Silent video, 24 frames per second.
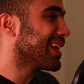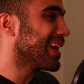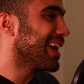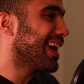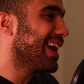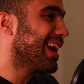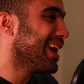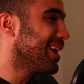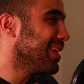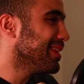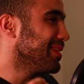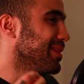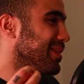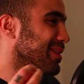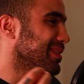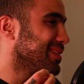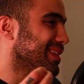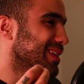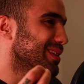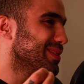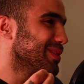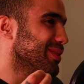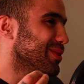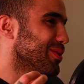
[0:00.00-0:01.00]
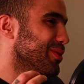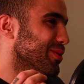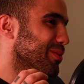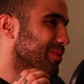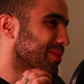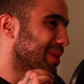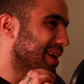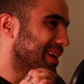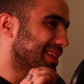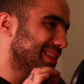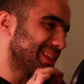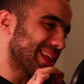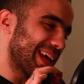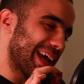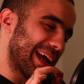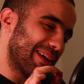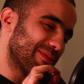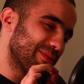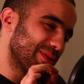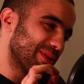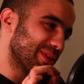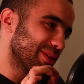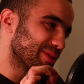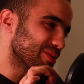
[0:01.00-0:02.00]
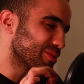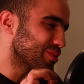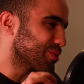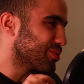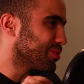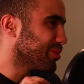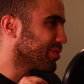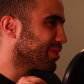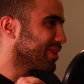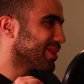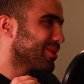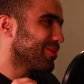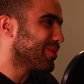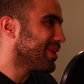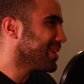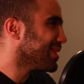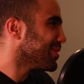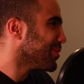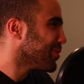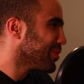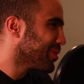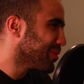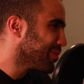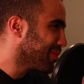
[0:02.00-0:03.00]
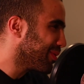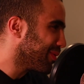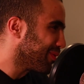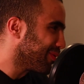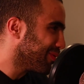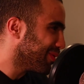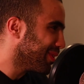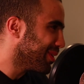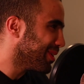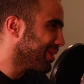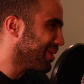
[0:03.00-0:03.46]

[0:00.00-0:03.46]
Any sense of humor has to have a little truth. Otherwise, it wouldn't be funny,